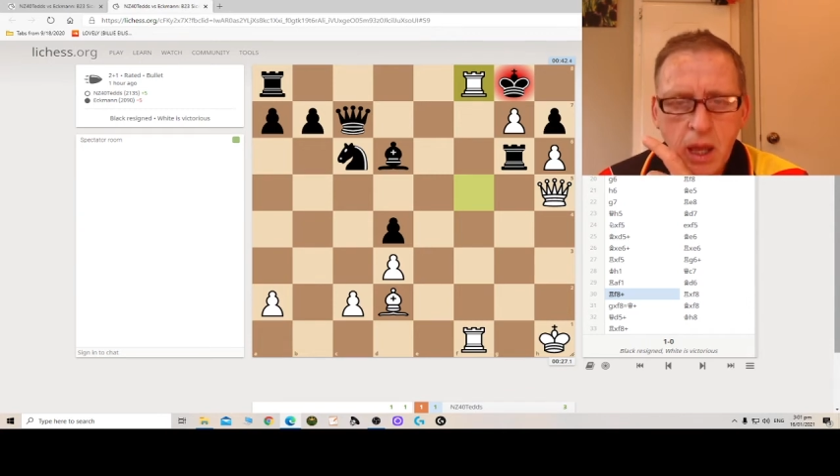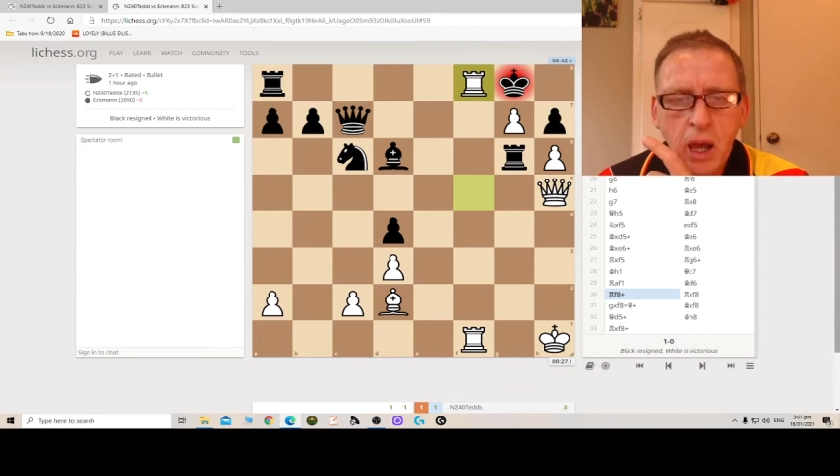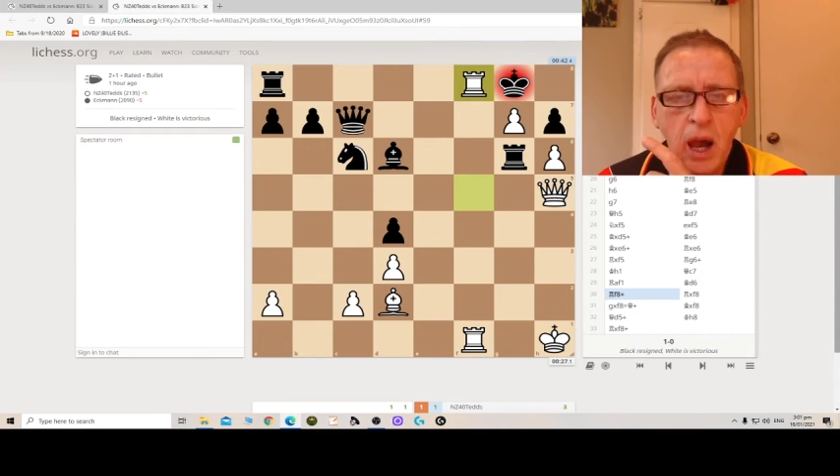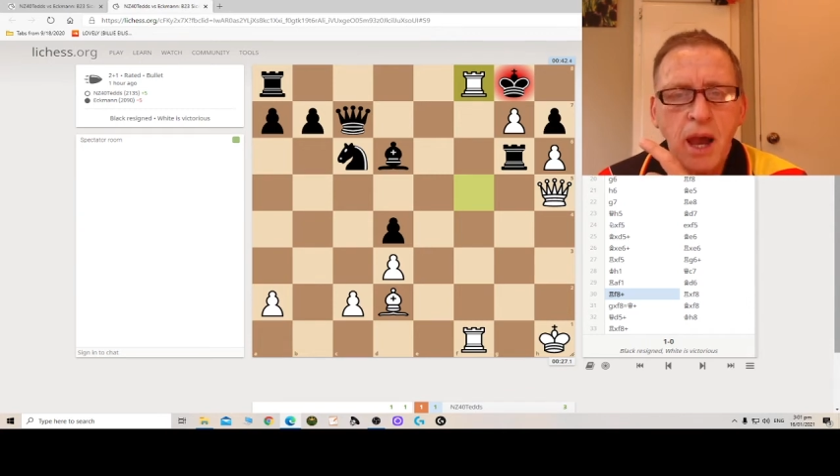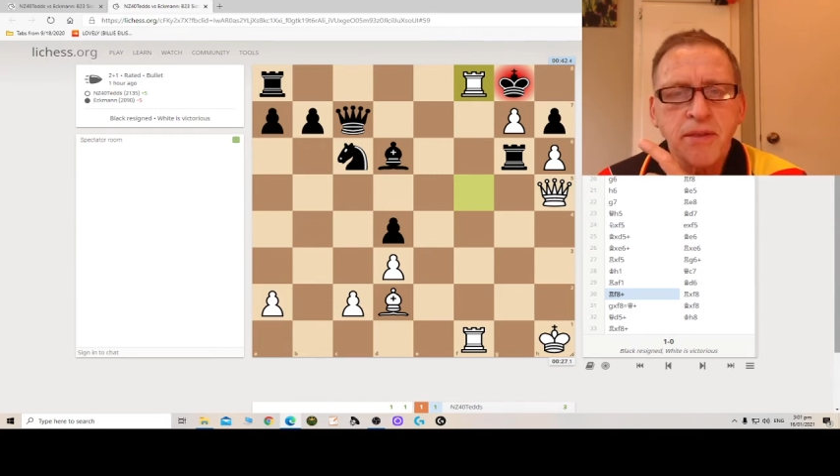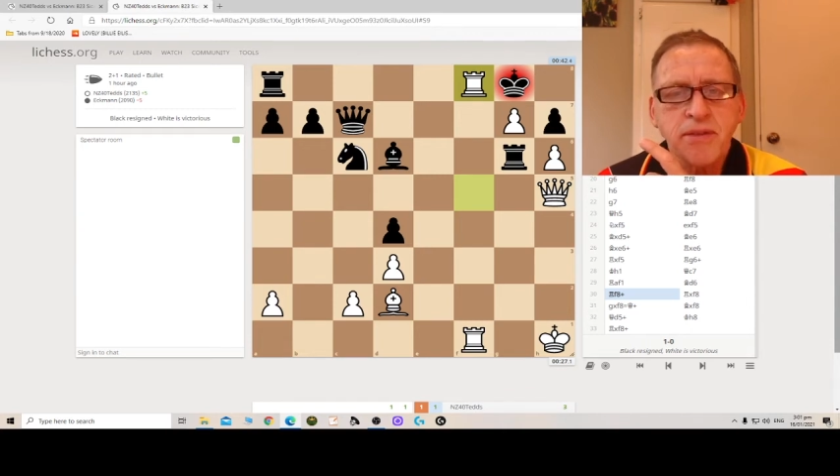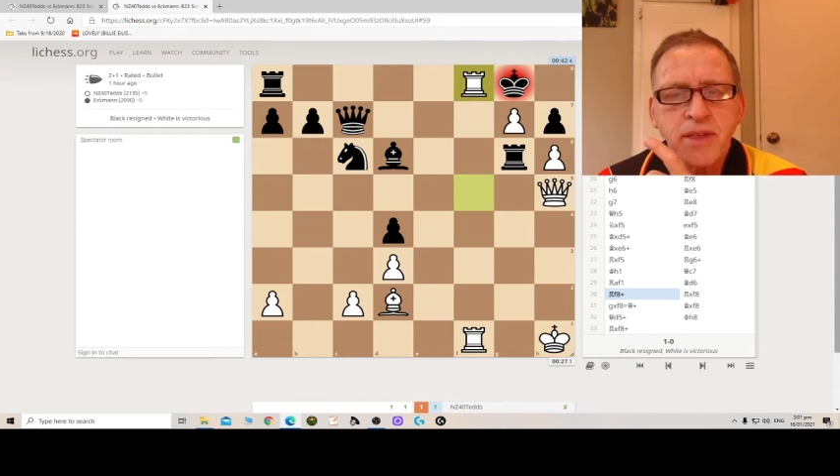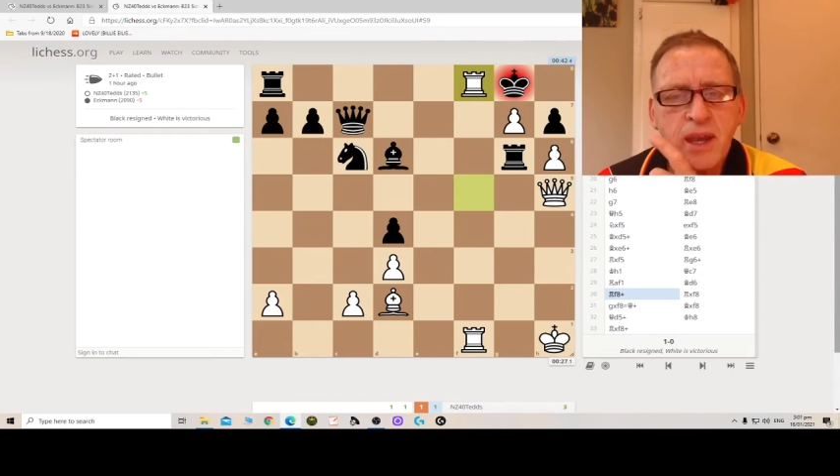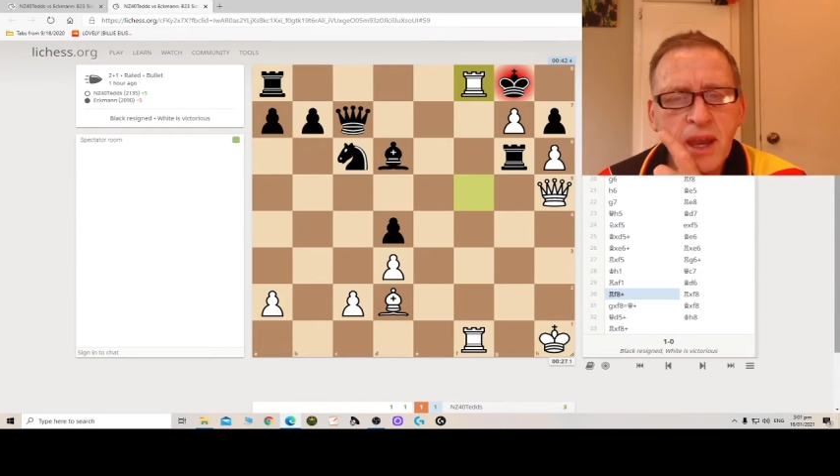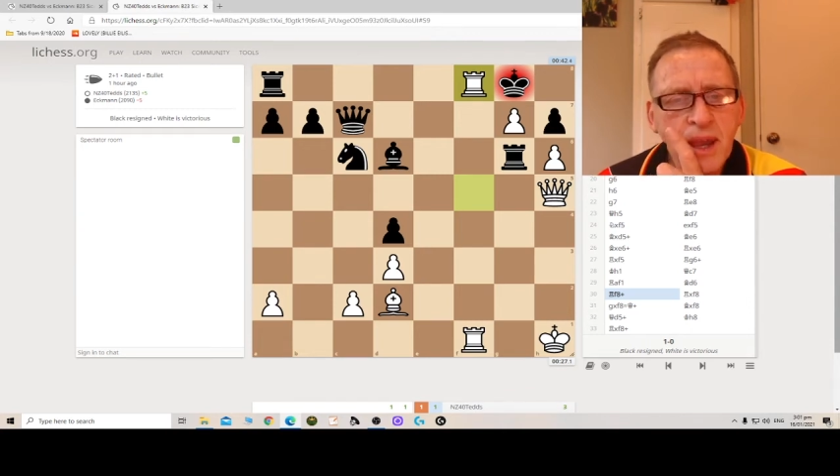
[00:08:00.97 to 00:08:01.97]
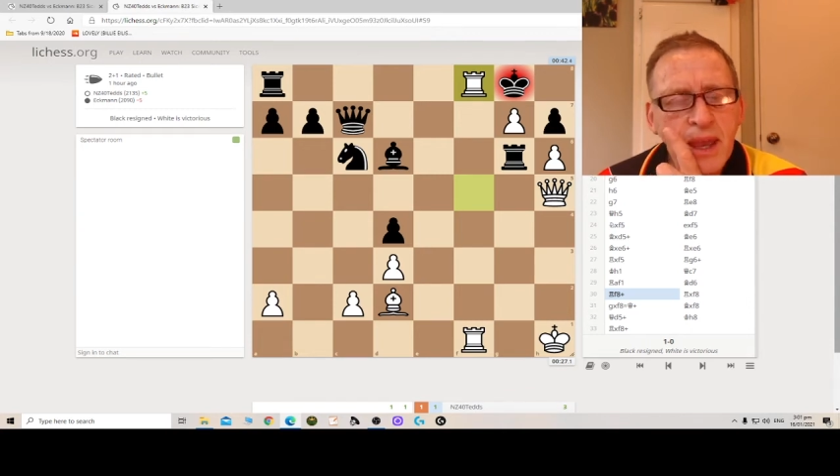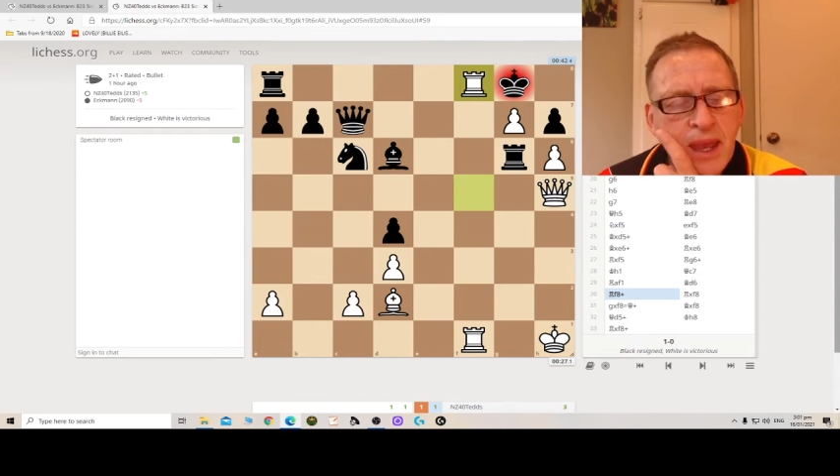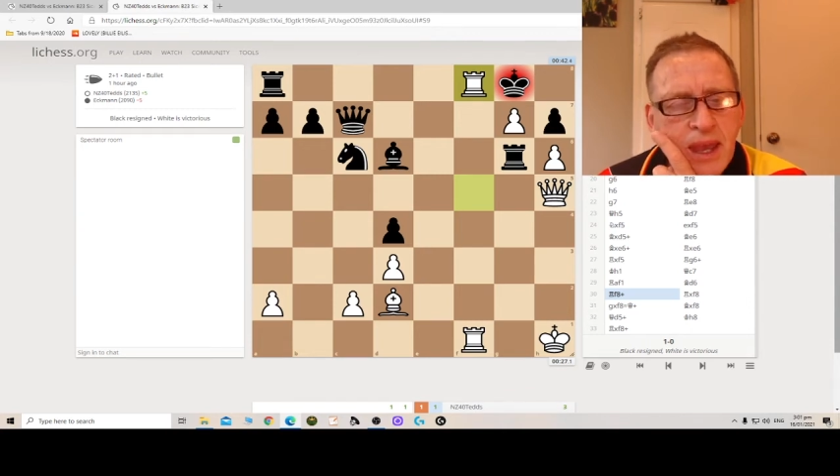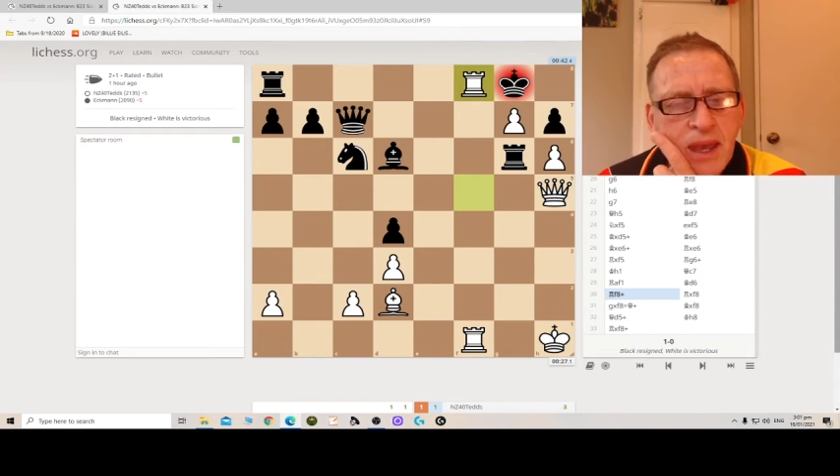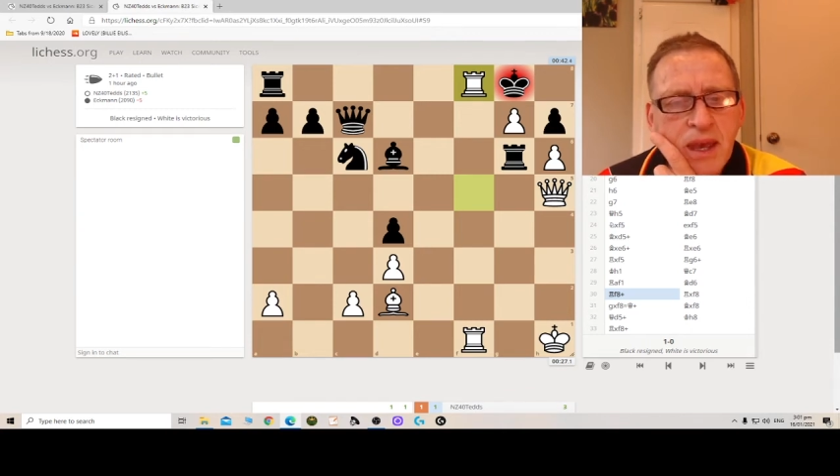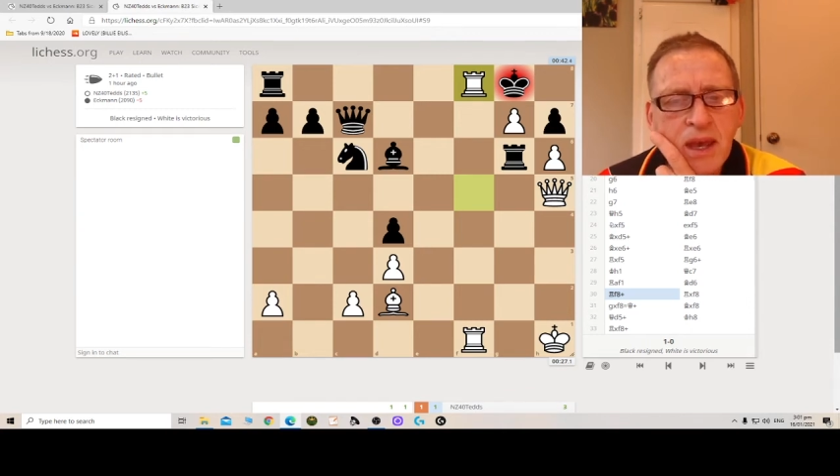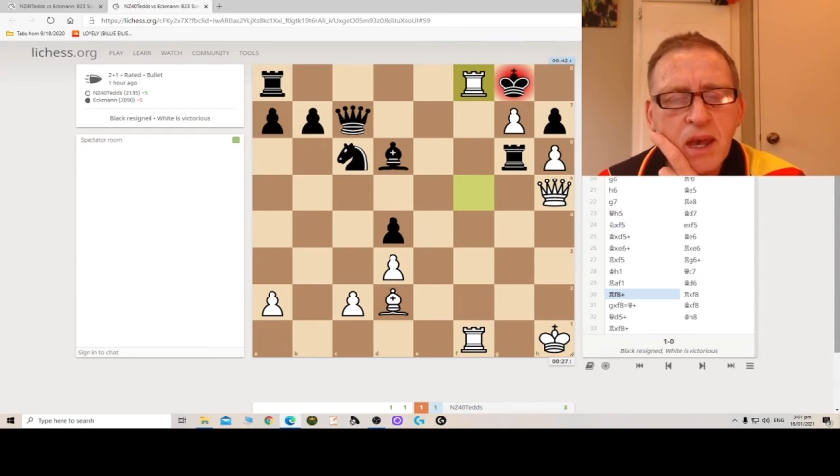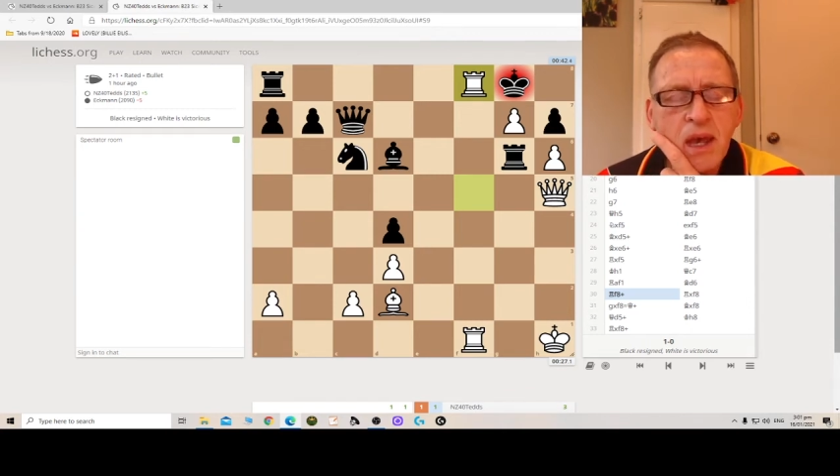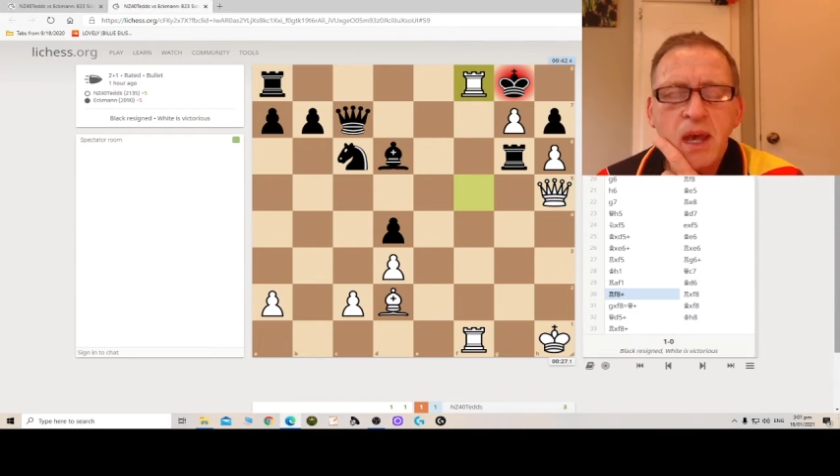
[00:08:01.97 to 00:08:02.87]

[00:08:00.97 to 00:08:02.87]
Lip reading: I think here